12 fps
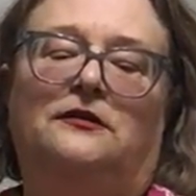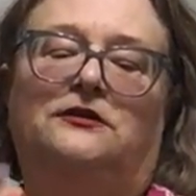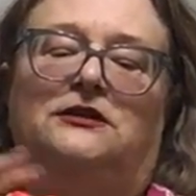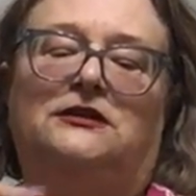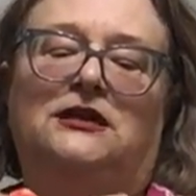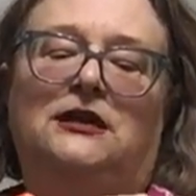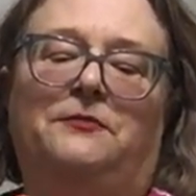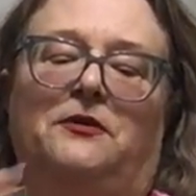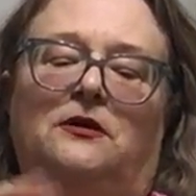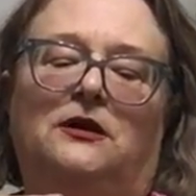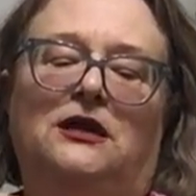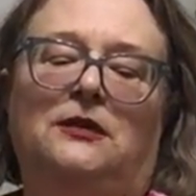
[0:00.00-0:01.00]
Just keep
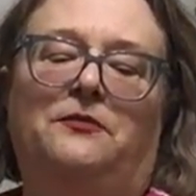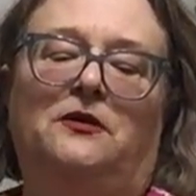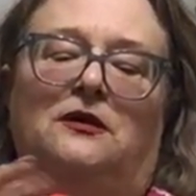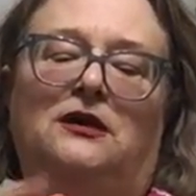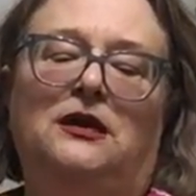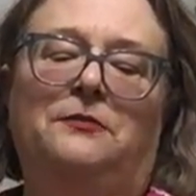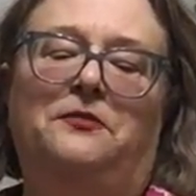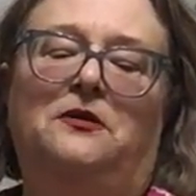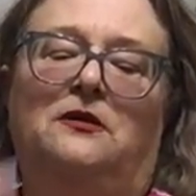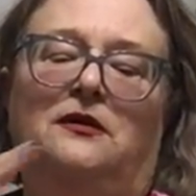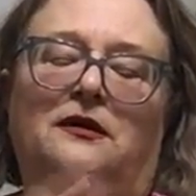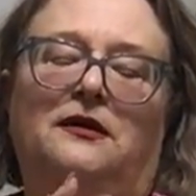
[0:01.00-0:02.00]
on, keep on, keep
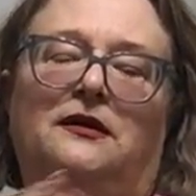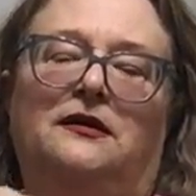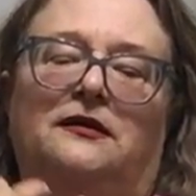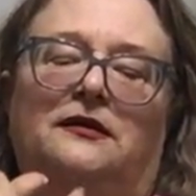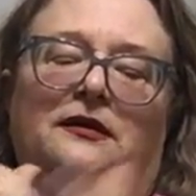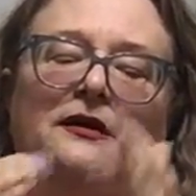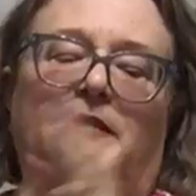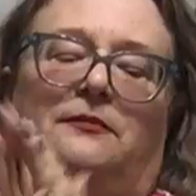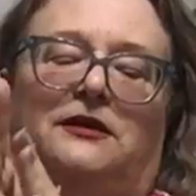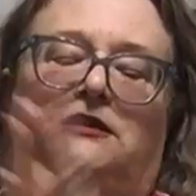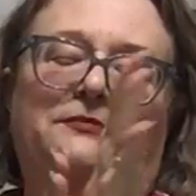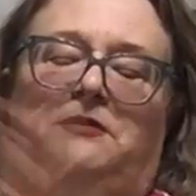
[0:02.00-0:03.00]
on.
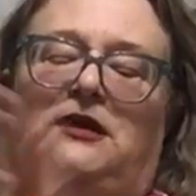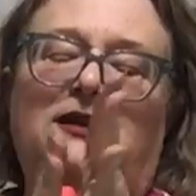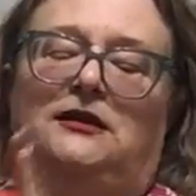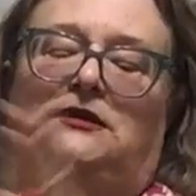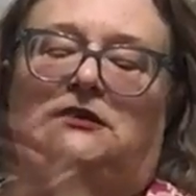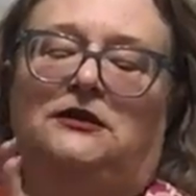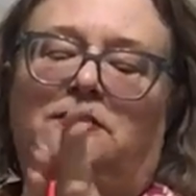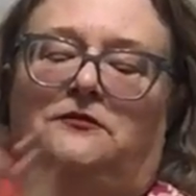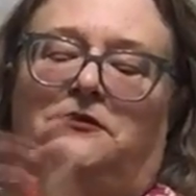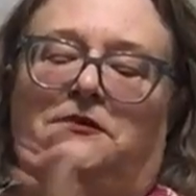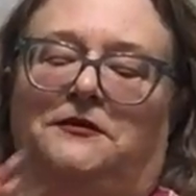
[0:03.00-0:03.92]
But it's beginning to. Keep